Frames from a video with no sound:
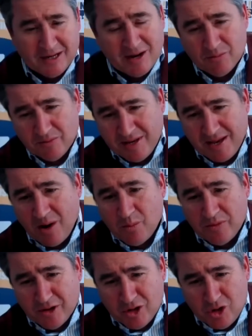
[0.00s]
now
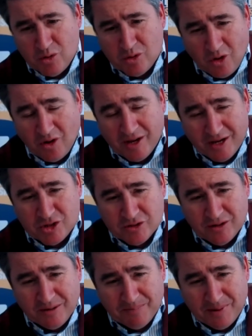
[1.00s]
with the new college
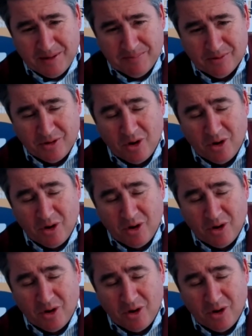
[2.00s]
and people,